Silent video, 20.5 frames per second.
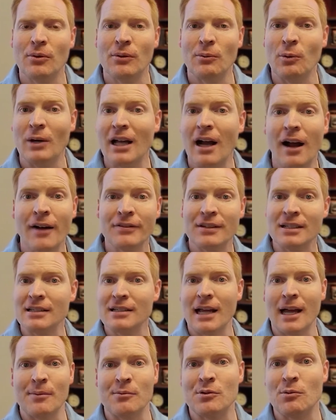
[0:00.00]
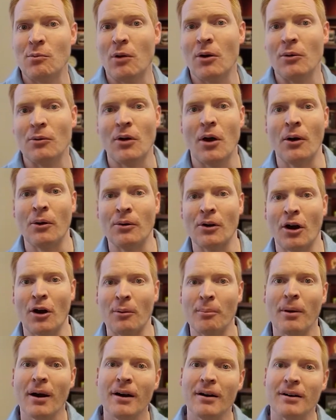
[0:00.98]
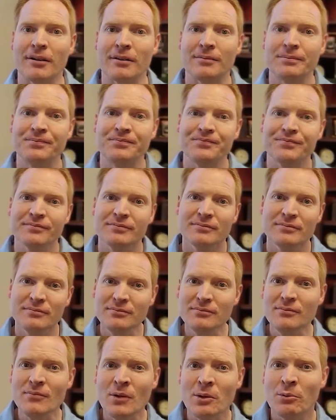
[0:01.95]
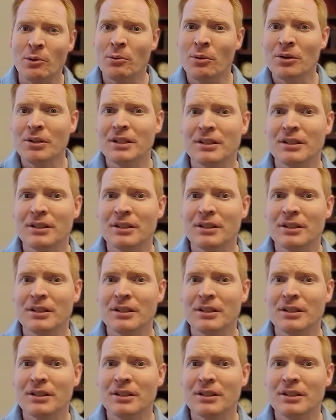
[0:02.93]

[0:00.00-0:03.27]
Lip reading: we oftentimes won't own our part. We won't